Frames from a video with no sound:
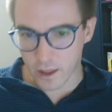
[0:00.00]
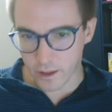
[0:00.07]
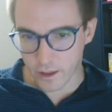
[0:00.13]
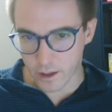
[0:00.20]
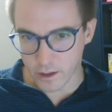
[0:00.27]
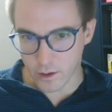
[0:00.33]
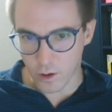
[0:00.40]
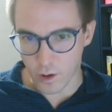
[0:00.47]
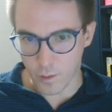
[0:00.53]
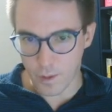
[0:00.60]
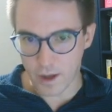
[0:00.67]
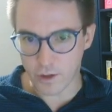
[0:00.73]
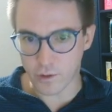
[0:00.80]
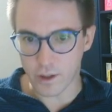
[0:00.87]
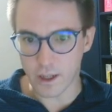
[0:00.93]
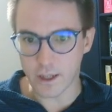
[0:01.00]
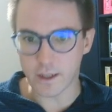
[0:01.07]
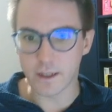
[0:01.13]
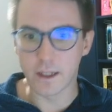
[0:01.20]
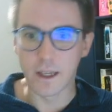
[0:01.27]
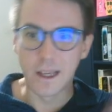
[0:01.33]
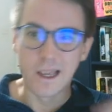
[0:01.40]
that it's not a battery lease.
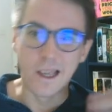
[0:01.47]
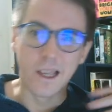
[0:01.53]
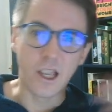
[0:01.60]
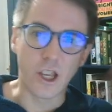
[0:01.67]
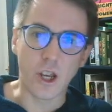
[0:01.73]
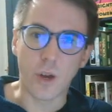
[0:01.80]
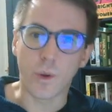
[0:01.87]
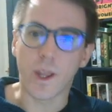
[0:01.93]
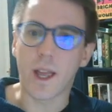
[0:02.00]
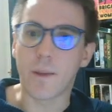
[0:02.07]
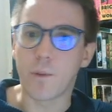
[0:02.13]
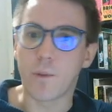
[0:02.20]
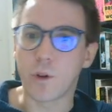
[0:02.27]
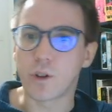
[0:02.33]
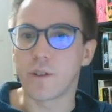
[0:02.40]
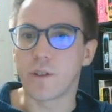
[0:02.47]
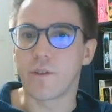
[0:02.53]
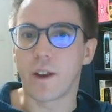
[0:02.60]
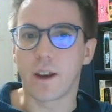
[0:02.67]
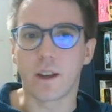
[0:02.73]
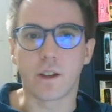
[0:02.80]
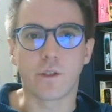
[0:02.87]
You don't get much
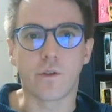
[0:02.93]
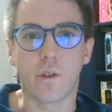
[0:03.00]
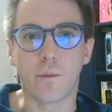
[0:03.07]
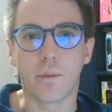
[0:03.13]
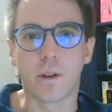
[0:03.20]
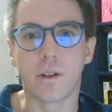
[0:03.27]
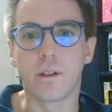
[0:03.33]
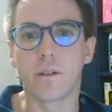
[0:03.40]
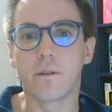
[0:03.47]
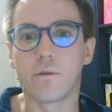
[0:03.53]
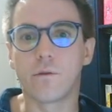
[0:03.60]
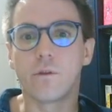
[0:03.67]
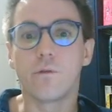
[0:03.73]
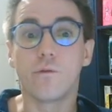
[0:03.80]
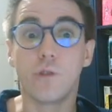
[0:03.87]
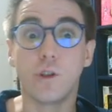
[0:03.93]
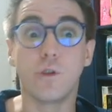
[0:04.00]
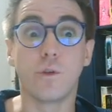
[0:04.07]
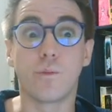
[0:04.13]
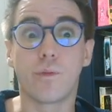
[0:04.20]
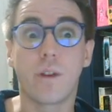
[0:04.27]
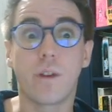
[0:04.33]
advantage from reduced
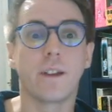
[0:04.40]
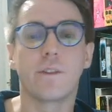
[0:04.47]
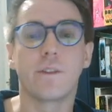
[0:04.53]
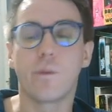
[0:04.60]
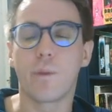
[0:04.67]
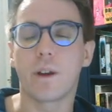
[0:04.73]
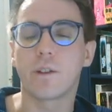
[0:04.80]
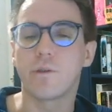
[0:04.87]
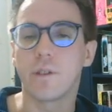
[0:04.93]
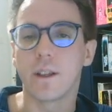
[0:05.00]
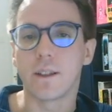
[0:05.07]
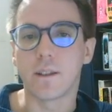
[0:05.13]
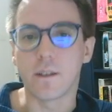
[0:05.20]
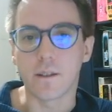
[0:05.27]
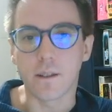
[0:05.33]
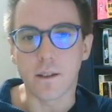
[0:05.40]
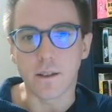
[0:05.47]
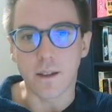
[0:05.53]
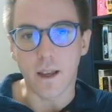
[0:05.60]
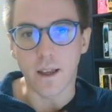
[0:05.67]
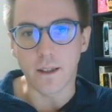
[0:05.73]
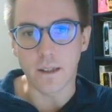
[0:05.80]
price for battery leases these
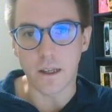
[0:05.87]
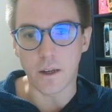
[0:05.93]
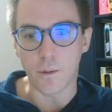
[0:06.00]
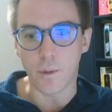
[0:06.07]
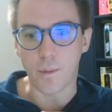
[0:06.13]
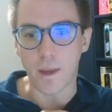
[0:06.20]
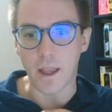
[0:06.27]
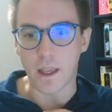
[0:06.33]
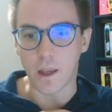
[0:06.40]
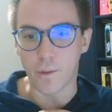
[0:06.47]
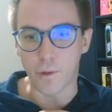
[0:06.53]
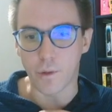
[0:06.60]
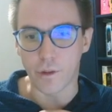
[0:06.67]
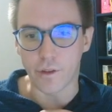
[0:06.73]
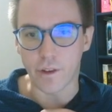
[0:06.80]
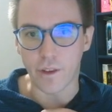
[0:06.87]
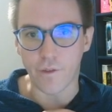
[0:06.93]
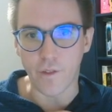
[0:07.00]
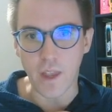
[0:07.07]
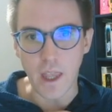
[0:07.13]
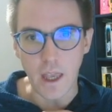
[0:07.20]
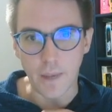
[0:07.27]
days, and you'll be paying a monthly
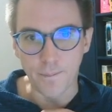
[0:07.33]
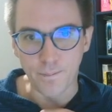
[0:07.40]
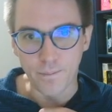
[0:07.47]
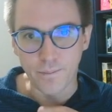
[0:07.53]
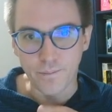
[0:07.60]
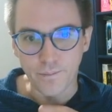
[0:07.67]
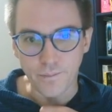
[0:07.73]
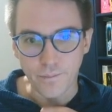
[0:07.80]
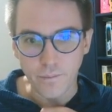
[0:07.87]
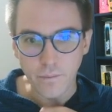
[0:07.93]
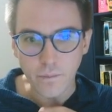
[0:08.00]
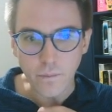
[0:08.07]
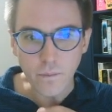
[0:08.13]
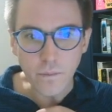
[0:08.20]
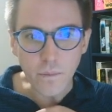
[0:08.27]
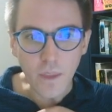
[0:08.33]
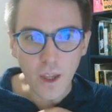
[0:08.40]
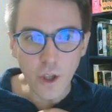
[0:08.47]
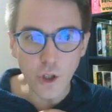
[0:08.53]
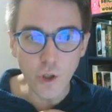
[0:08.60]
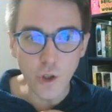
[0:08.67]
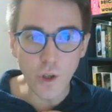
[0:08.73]
fee.
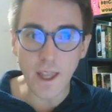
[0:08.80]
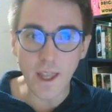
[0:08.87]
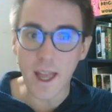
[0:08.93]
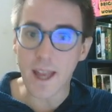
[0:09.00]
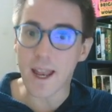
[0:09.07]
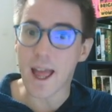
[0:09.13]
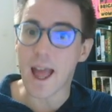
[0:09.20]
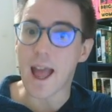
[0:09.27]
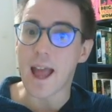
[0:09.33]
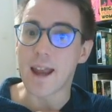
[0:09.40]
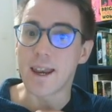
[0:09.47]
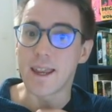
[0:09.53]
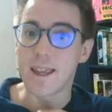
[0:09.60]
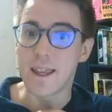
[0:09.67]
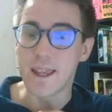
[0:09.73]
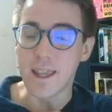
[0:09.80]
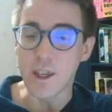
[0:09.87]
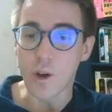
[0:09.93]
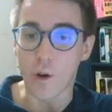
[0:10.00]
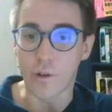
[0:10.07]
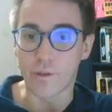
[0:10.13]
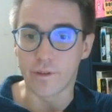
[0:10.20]
You could get an
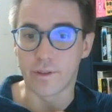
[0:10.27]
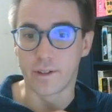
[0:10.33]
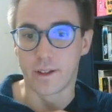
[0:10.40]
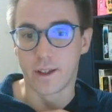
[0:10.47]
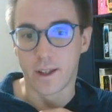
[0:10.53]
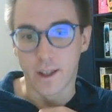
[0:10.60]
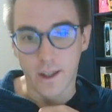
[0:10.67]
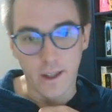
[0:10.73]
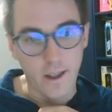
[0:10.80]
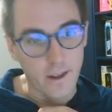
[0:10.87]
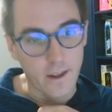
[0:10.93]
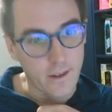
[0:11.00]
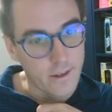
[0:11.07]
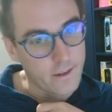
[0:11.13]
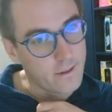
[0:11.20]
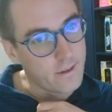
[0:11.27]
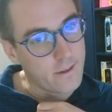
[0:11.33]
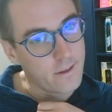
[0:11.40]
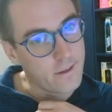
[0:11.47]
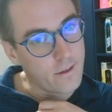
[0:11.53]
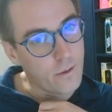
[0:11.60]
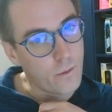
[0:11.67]
e-Golf.
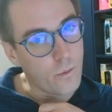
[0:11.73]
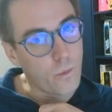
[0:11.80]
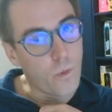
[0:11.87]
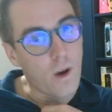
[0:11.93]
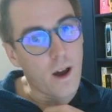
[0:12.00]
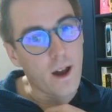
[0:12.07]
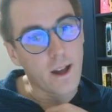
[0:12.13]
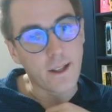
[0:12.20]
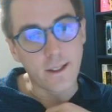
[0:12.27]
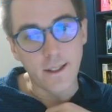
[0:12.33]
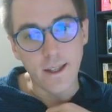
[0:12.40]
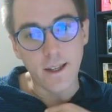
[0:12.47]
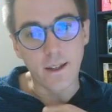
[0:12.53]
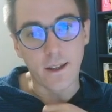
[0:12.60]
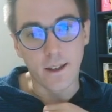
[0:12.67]
Why did